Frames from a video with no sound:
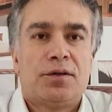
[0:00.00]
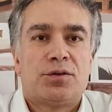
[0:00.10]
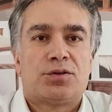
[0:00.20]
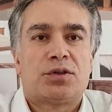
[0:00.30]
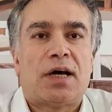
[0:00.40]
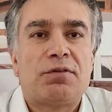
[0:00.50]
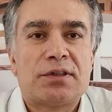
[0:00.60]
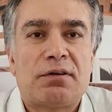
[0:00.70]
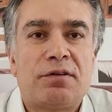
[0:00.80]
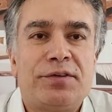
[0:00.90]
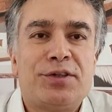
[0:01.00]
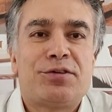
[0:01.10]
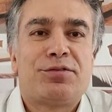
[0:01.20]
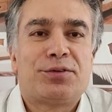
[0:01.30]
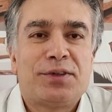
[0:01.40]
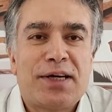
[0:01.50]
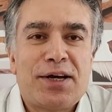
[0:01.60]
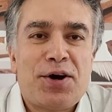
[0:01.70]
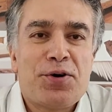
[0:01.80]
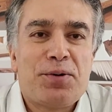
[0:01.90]
So that was our video for today.
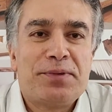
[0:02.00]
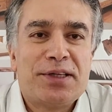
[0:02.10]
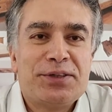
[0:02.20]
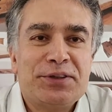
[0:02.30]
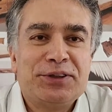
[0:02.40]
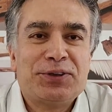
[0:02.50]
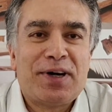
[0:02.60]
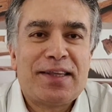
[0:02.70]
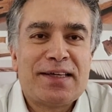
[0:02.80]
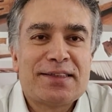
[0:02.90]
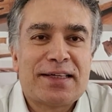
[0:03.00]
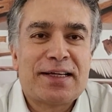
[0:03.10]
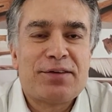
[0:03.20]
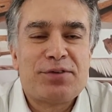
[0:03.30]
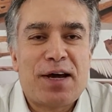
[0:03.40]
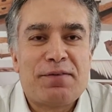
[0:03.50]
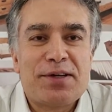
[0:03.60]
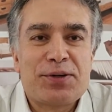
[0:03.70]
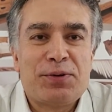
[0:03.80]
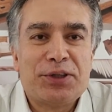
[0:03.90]
I hope that you enjoy this. And if you have
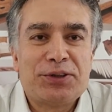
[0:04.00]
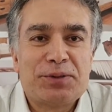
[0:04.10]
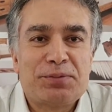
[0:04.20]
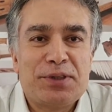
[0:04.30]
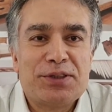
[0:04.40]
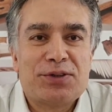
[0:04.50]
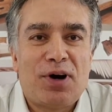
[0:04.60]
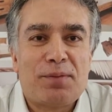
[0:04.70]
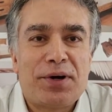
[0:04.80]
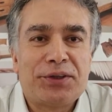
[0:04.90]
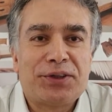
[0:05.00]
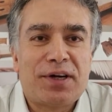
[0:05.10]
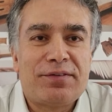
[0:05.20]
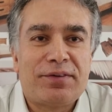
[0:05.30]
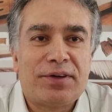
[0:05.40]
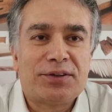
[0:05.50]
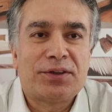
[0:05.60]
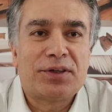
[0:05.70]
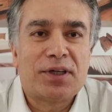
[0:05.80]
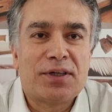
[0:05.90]
any questions, please call Berkshire
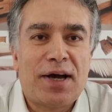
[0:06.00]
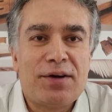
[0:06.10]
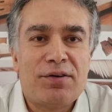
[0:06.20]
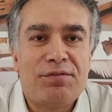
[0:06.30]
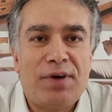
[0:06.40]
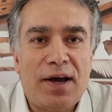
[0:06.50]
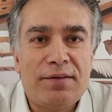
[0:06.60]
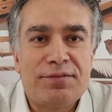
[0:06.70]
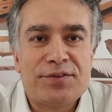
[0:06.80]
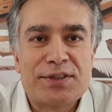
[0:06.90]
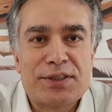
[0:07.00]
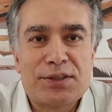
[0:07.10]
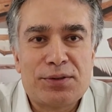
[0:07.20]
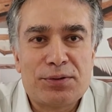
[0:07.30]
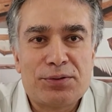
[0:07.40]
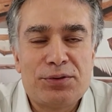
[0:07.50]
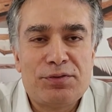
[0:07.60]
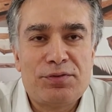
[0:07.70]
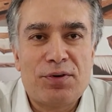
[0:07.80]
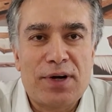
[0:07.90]
Furniture at
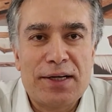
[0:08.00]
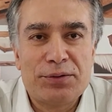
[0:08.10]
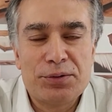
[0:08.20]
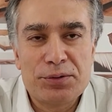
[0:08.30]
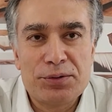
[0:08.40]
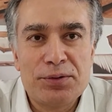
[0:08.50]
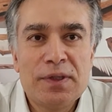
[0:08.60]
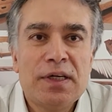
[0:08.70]
905-602-4922.